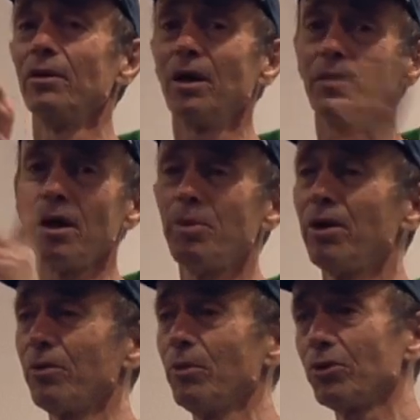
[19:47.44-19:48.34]

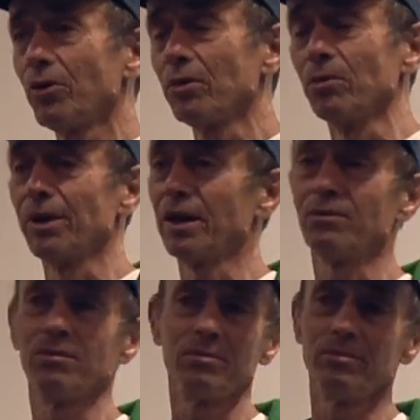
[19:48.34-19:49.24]
apart from the struggle, we
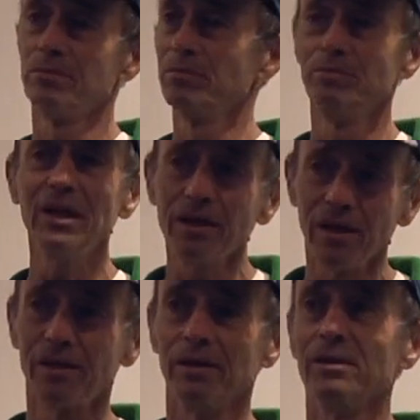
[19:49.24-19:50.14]
have
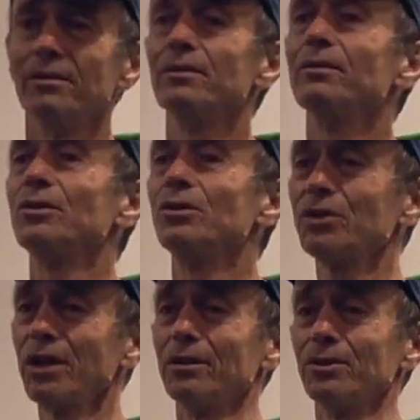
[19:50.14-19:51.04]
many other
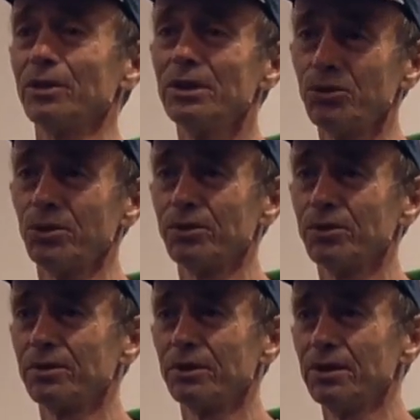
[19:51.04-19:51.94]
concerns,
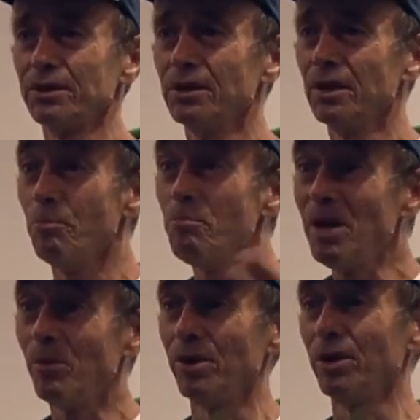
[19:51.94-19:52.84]
interests. The
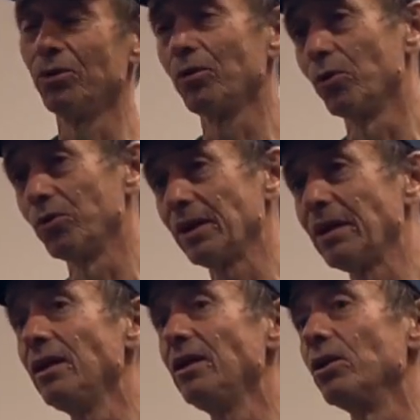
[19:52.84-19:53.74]
memory is, of course, a
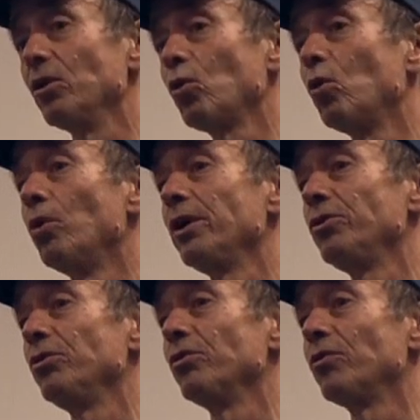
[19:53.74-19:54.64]
key and a core
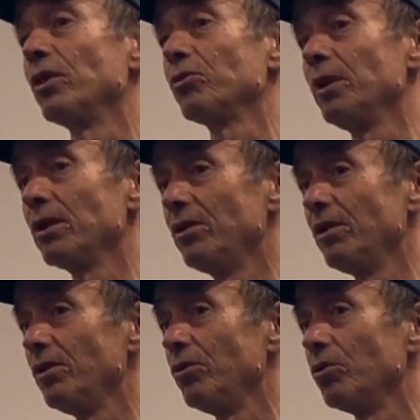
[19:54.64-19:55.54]
issue for us. We
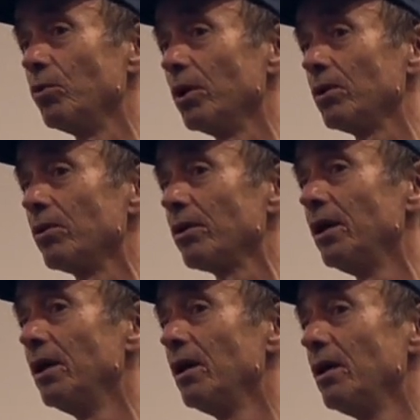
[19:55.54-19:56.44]
continue to work on
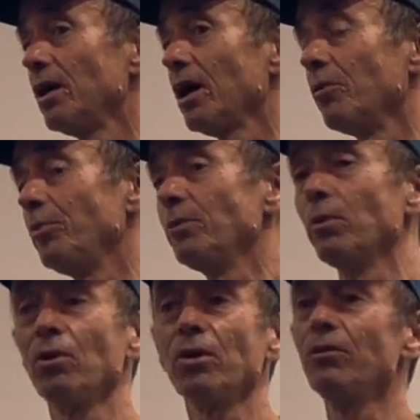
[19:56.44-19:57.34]
how
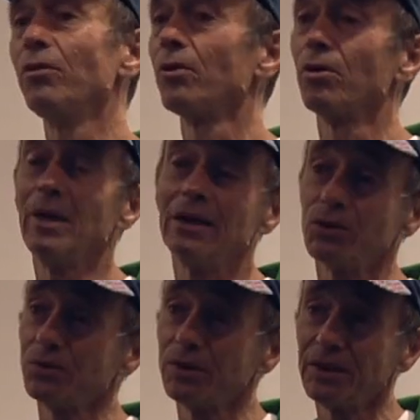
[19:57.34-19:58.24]
people looking for the
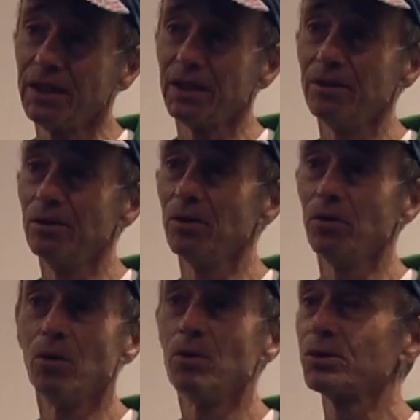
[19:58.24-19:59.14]
remains of the dead,
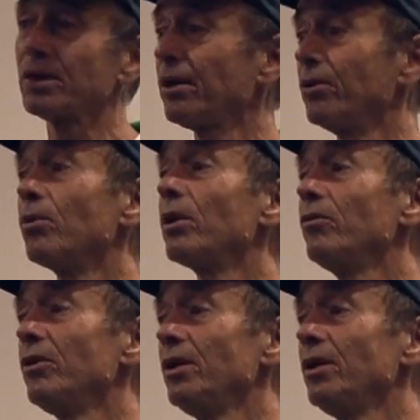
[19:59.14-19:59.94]
or scattered all over